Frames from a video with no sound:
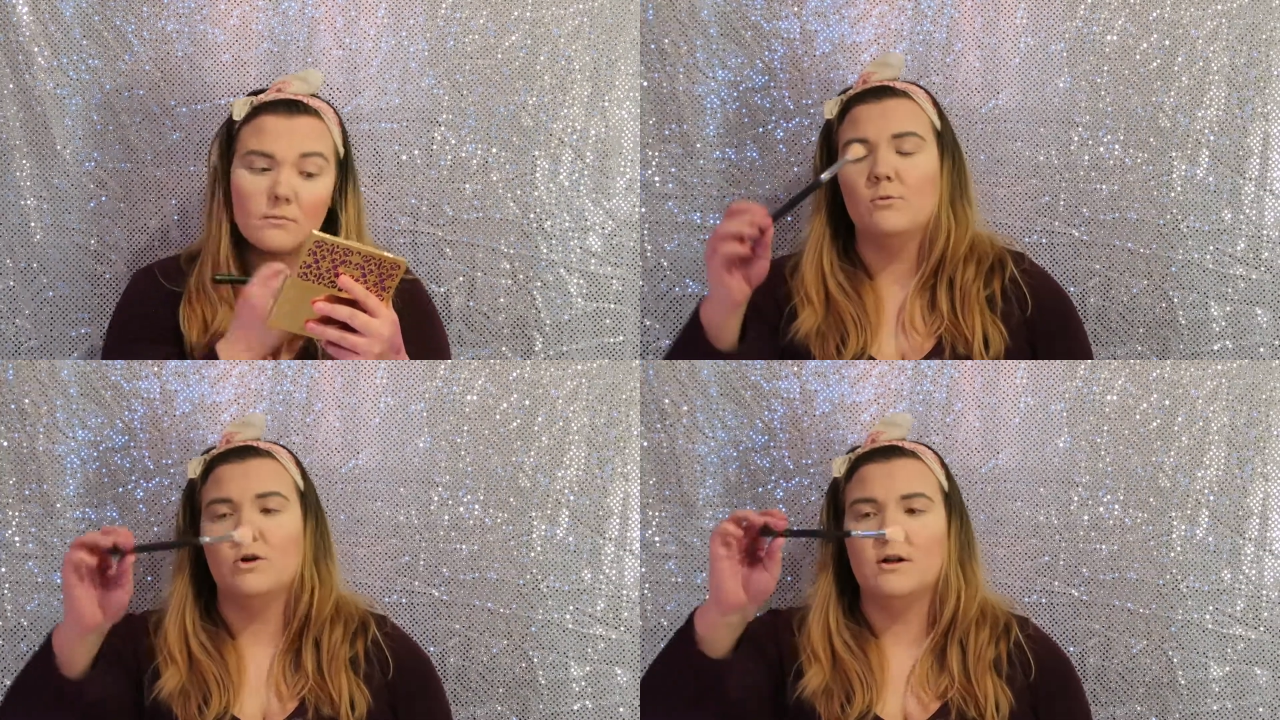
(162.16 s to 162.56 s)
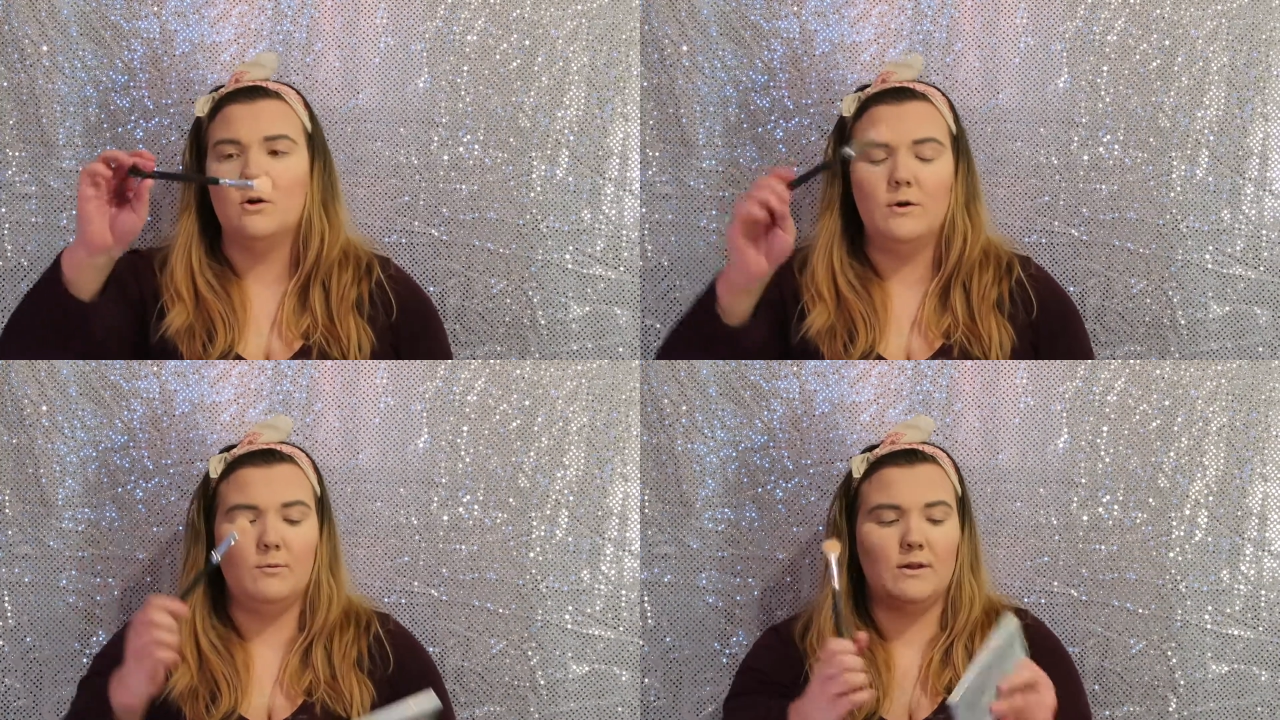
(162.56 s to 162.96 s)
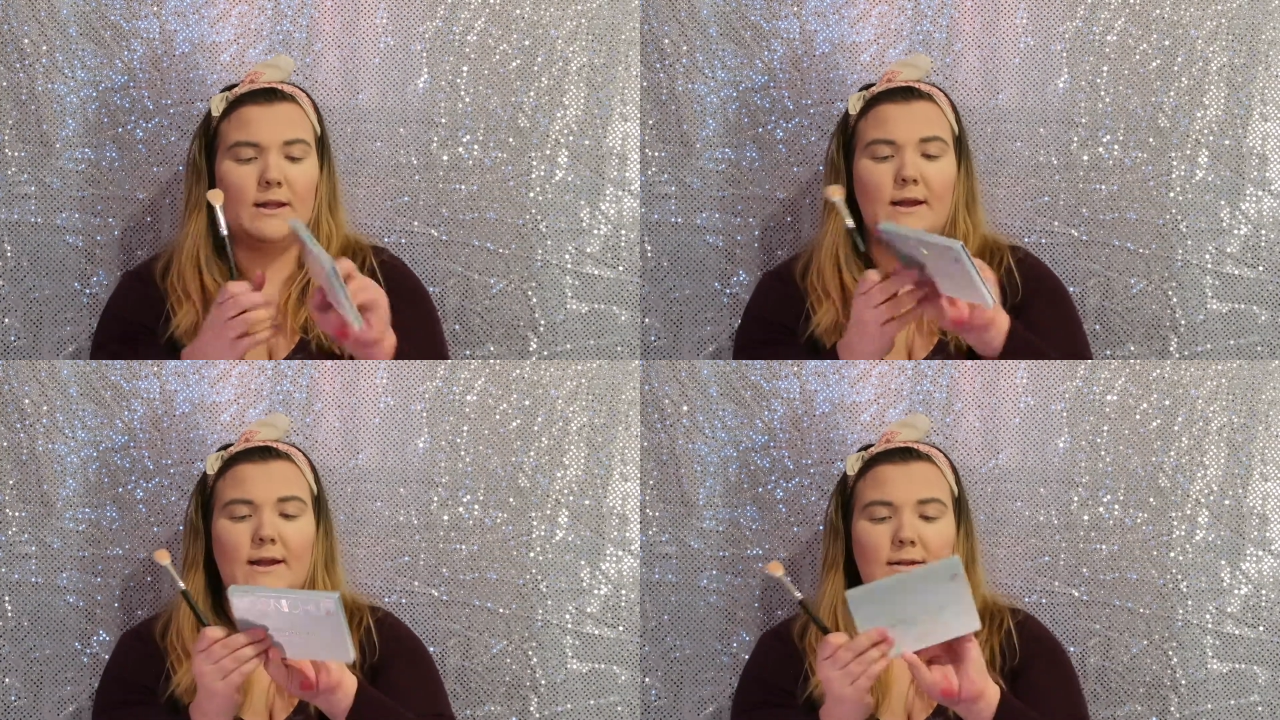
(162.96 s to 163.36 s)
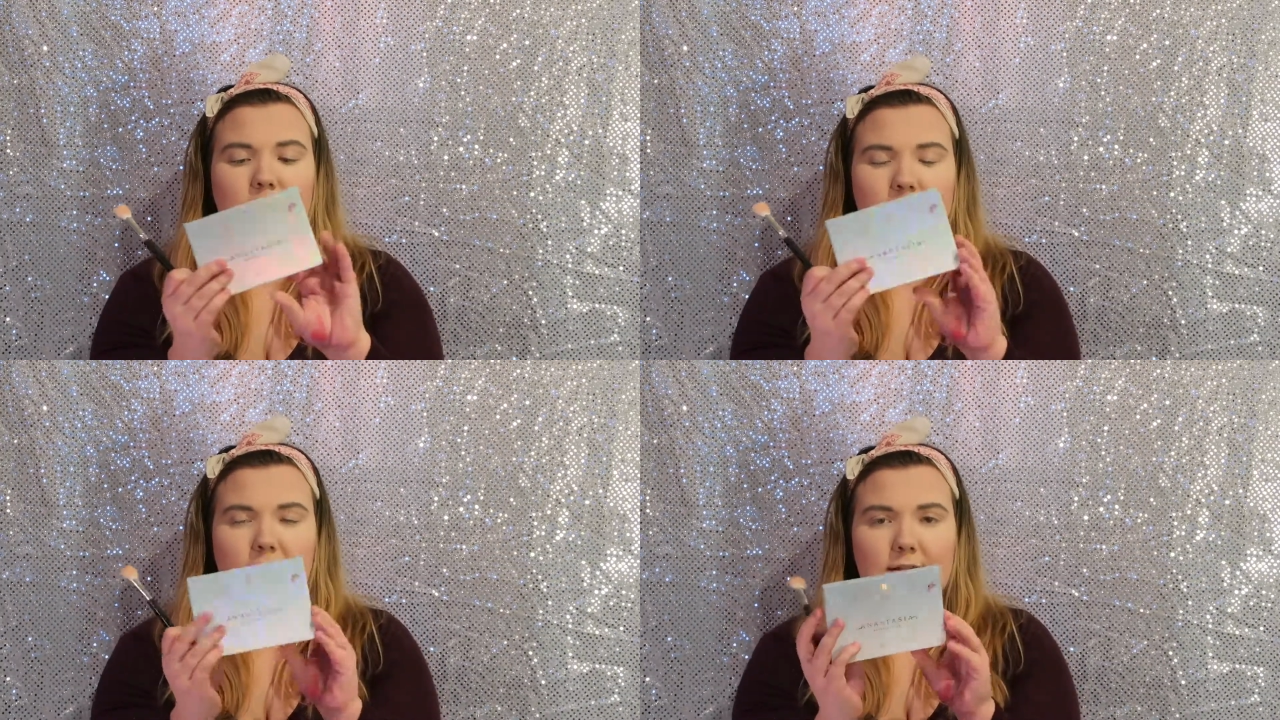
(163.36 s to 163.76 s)
I'm going to go in with the
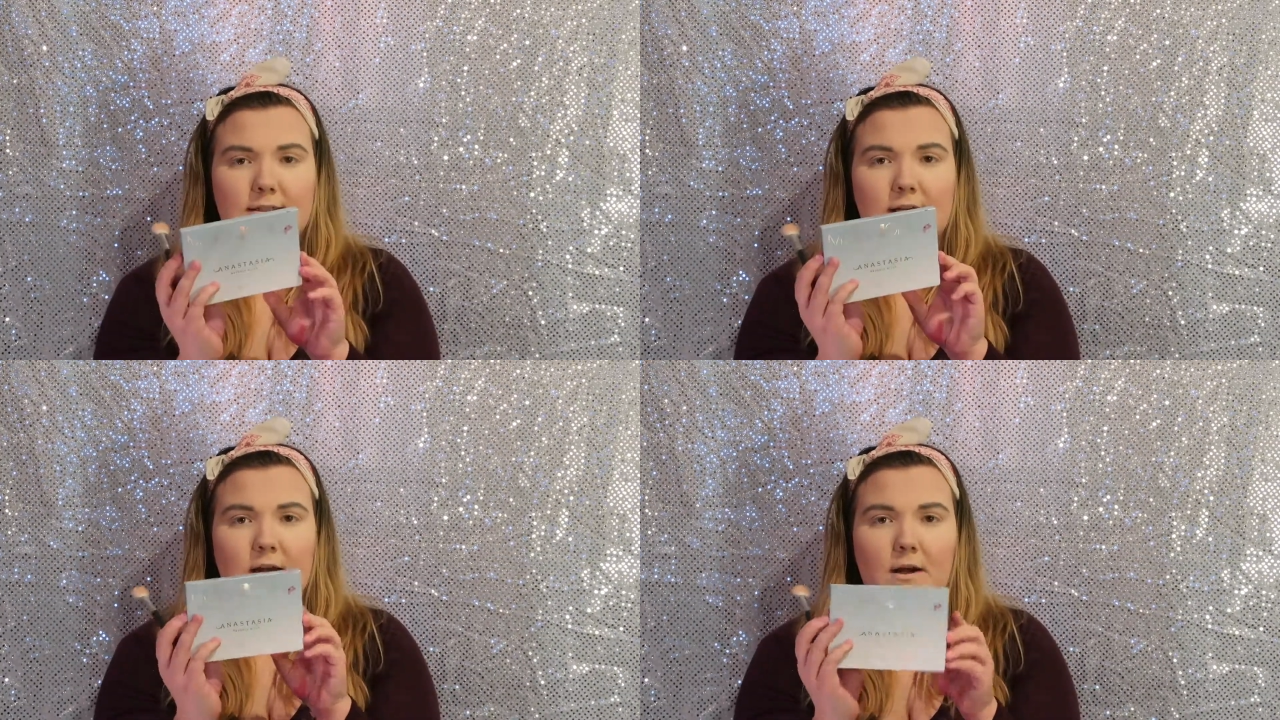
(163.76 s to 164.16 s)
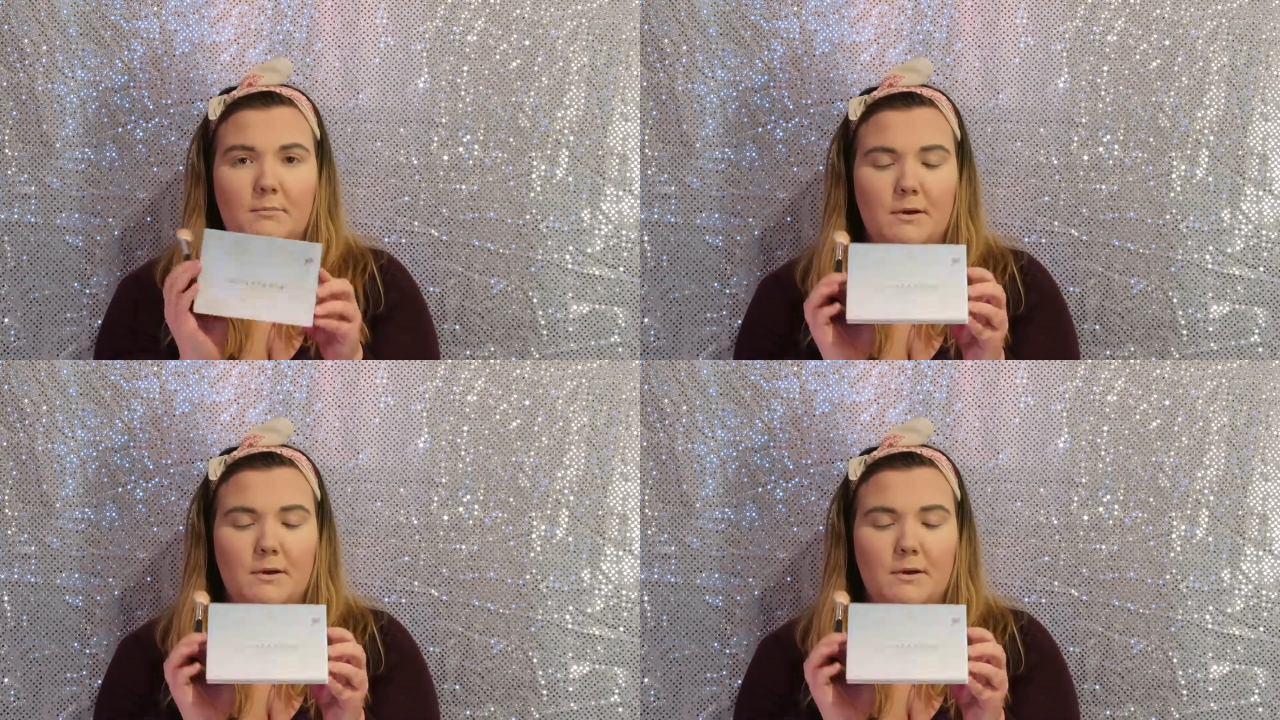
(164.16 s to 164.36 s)
Anastasia